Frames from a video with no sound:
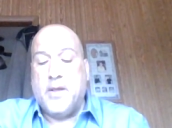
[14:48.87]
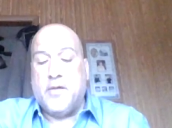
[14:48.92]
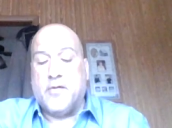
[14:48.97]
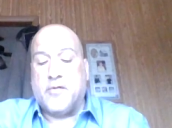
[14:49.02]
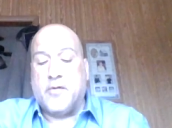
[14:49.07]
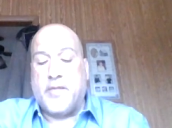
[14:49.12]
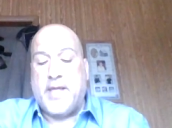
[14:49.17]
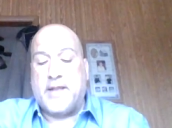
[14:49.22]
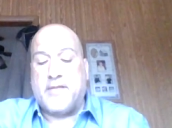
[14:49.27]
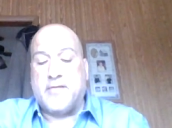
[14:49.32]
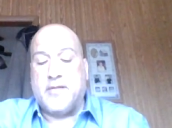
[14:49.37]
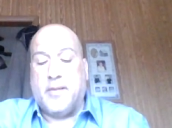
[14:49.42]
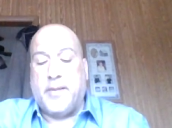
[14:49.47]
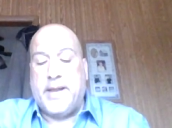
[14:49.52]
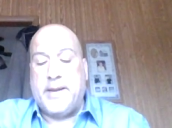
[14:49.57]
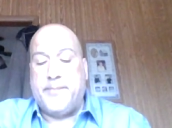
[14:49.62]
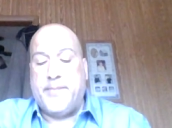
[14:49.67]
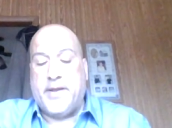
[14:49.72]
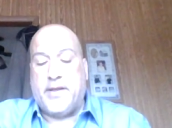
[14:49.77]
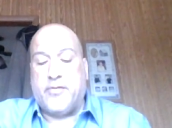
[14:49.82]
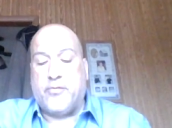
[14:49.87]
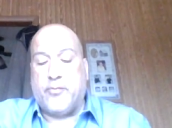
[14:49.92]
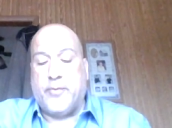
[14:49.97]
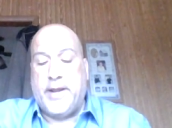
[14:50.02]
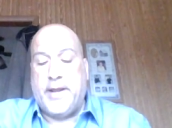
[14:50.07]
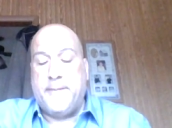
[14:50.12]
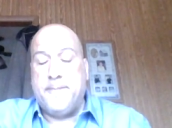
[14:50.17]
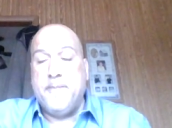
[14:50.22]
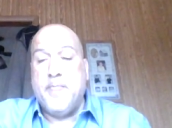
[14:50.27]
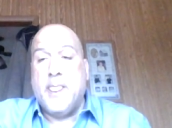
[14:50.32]
So that's the late pick
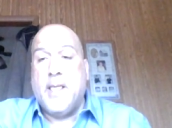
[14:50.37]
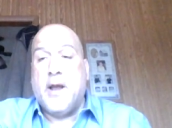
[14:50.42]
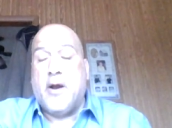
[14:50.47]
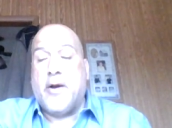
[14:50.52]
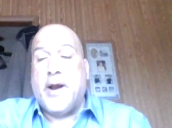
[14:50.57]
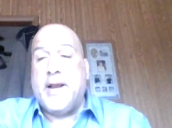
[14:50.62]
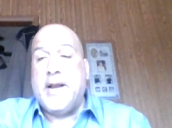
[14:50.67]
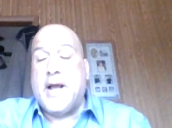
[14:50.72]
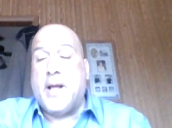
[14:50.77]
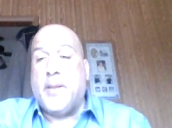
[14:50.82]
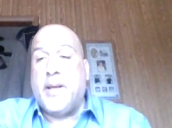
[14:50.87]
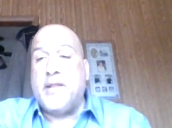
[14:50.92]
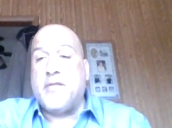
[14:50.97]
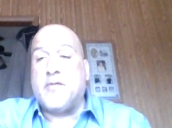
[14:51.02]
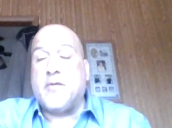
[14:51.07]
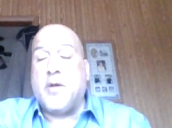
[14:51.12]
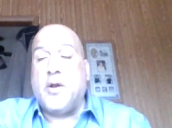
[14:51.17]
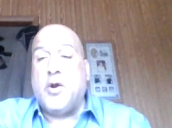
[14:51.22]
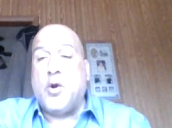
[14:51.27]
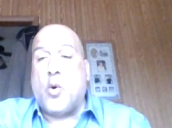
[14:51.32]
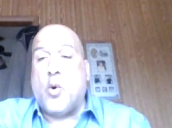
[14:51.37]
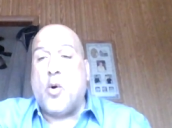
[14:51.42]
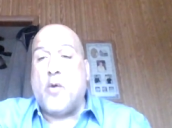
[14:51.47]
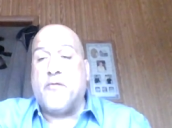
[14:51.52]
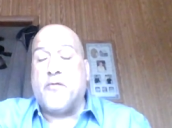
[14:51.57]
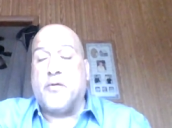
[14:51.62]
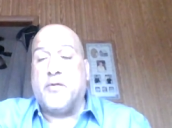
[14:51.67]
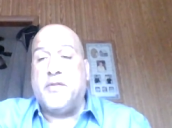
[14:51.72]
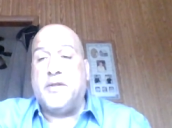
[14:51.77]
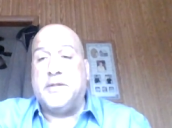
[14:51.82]
3. All right, now let's go
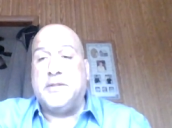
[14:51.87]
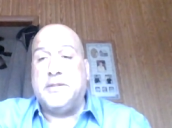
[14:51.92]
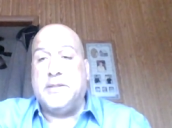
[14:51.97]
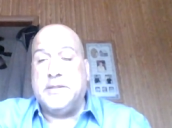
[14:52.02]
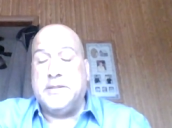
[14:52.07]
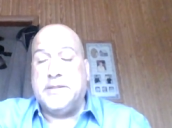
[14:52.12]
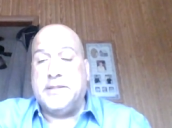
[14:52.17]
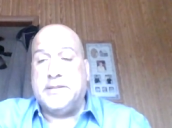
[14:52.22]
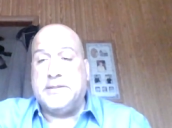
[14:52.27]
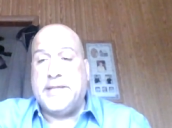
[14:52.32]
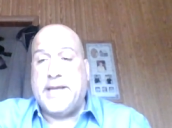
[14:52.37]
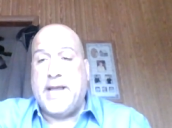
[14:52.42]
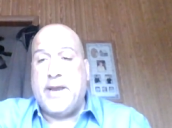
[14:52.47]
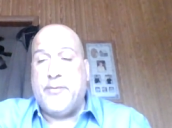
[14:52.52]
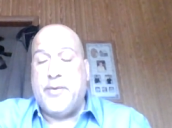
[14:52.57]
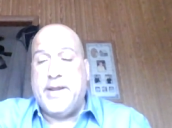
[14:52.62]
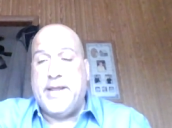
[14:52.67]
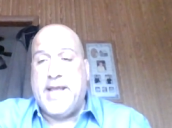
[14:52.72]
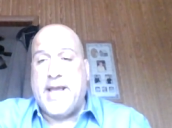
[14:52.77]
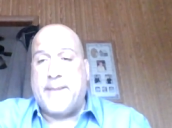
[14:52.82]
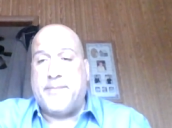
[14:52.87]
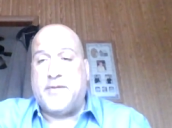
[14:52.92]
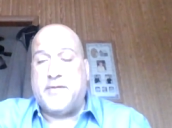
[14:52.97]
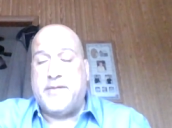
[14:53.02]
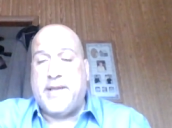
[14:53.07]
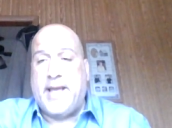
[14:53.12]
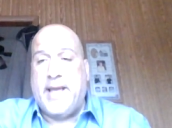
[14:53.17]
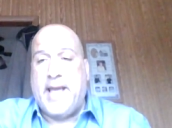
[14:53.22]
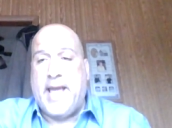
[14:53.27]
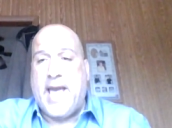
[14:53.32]
over the day, recap the
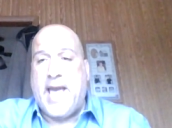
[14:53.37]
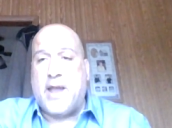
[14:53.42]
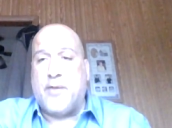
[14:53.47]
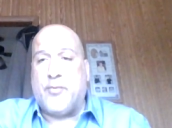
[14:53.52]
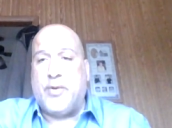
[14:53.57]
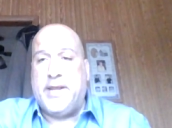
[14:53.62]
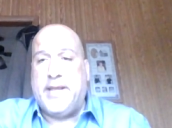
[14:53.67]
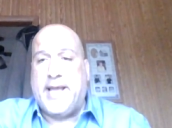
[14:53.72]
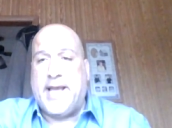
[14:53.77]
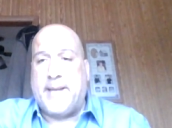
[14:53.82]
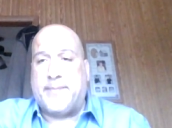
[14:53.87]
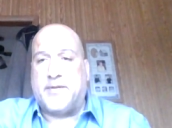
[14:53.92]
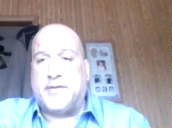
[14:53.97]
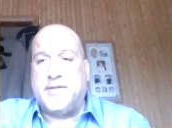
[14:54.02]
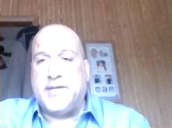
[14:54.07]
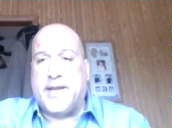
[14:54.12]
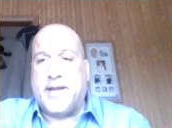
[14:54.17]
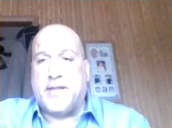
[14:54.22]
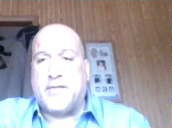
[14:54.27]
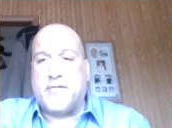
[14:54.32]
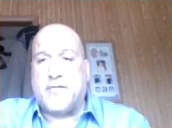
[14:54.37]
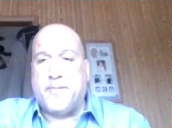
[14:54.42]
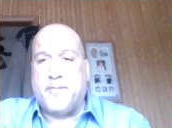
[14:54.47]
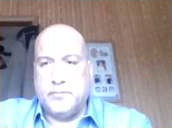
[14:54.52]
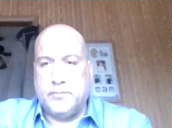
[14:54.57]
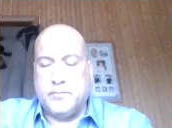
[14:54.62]
day, and recap the tickets.